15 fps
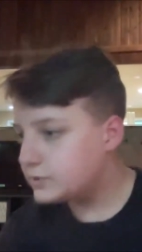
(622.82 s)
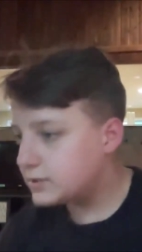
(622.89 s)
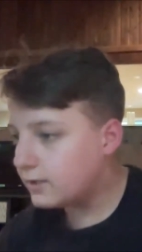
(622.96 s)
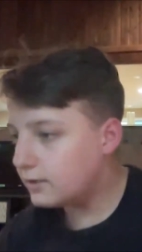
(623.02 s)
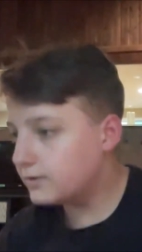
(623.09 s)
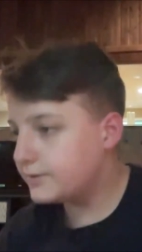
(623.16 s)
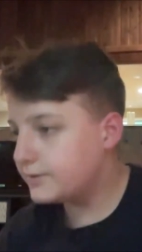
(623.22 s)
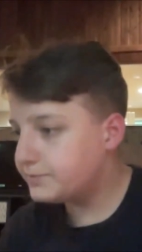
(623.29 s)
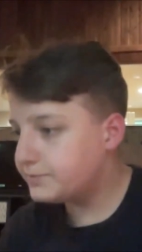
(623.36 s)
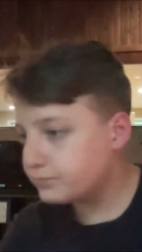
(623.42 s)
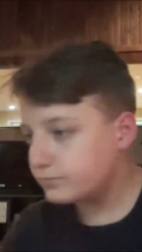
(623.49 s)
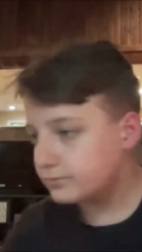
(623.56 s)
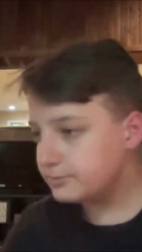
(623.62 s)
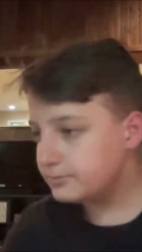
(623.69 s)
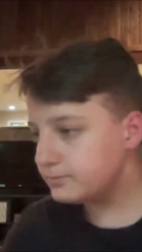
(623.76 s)
And it
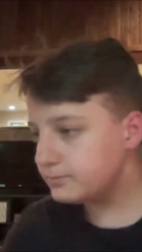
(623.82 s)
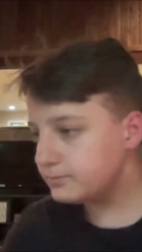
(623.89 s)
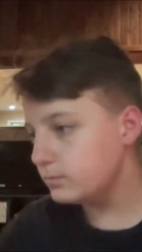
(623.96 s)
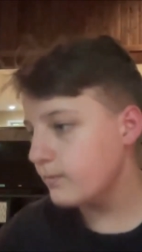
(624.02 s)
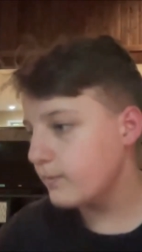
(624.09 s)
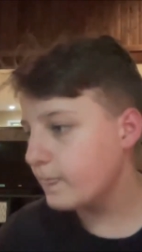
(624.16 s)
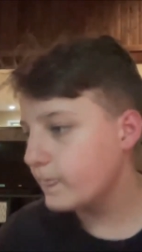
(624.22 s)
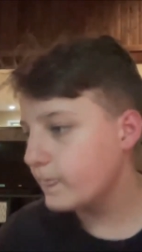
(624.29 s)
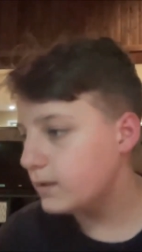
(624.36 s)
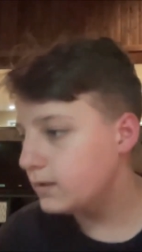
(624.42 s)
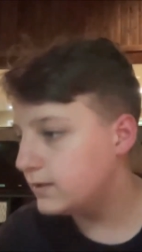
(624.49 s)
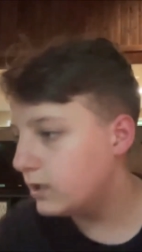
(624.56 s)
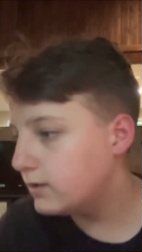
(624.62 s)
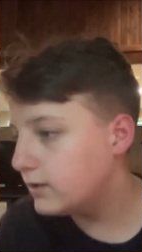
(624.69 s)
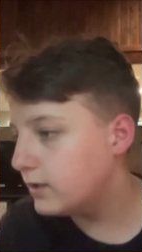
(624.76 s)
says,
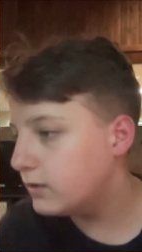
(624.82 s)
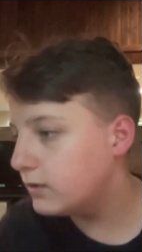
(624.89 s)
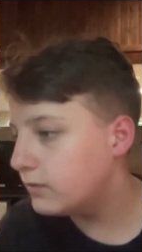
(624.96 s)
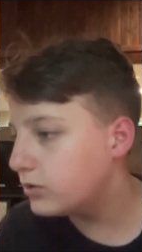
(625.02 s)
"Now